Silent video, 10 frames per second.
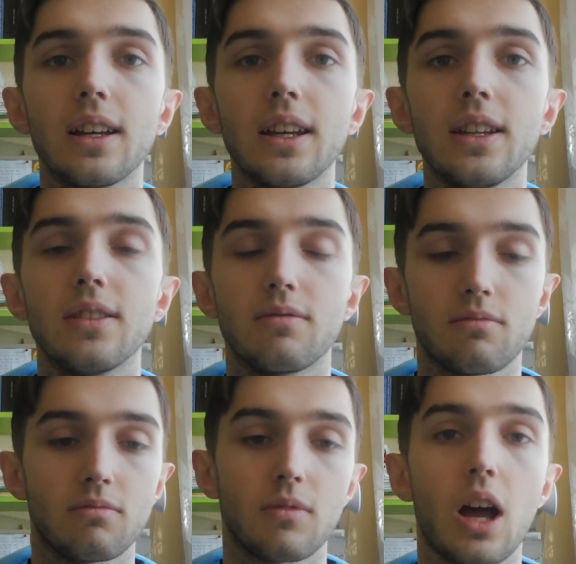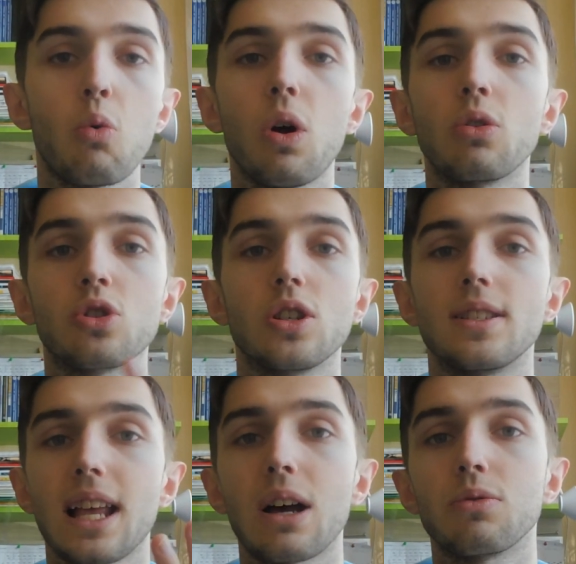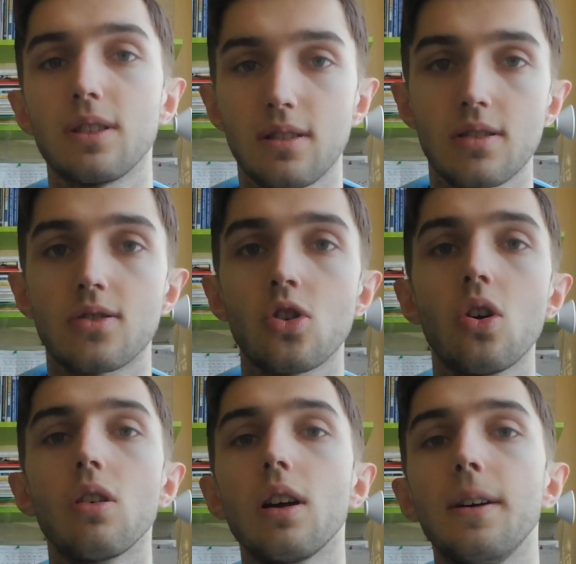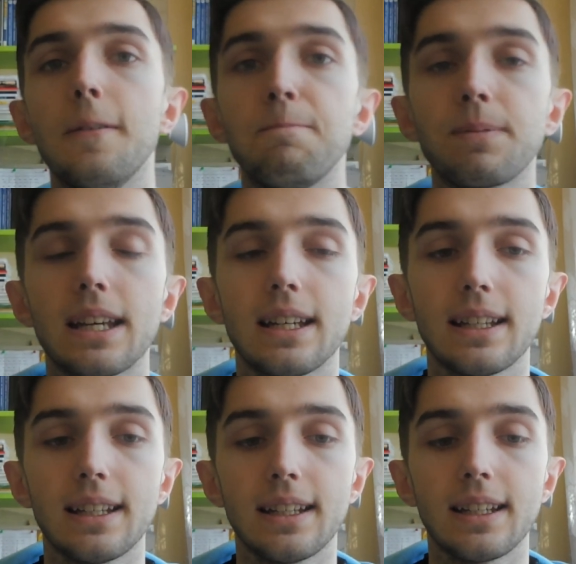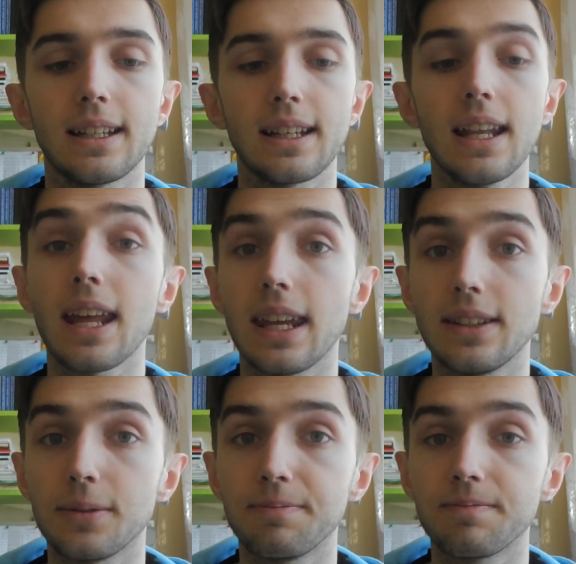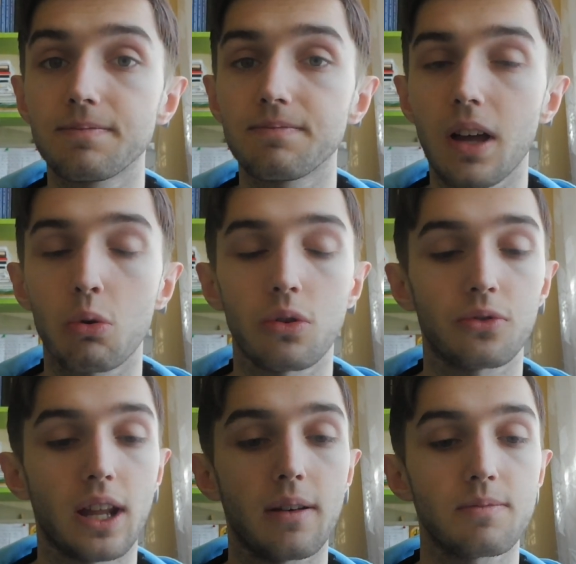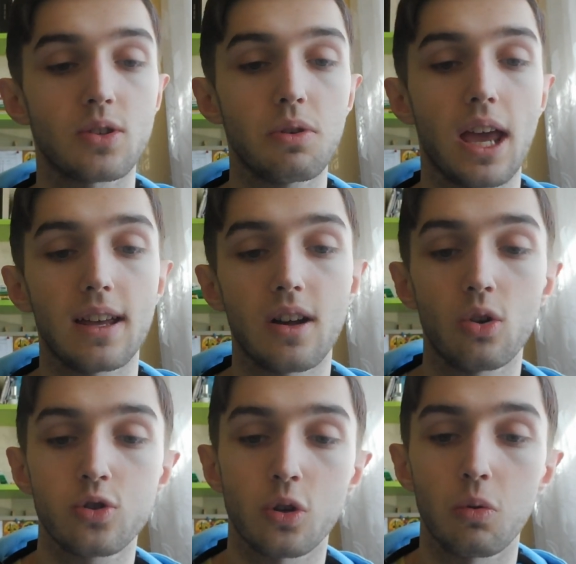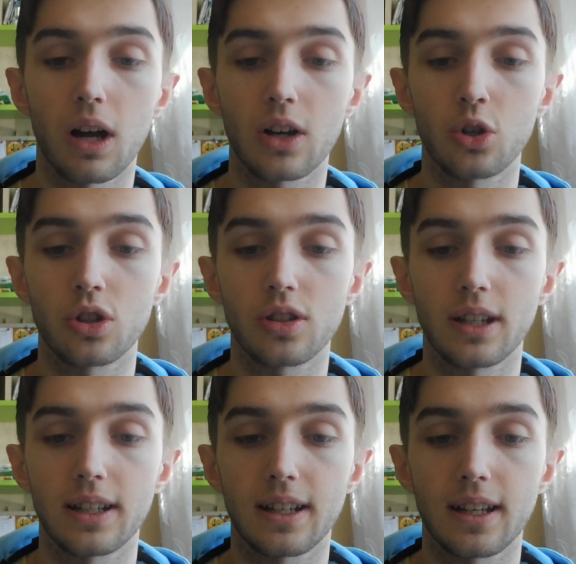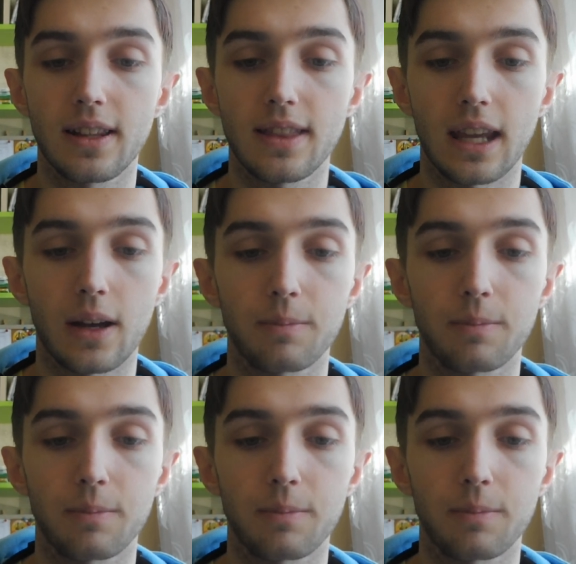in how well she sounds in this song, an 8 out of 10. So yeah, also a good thing.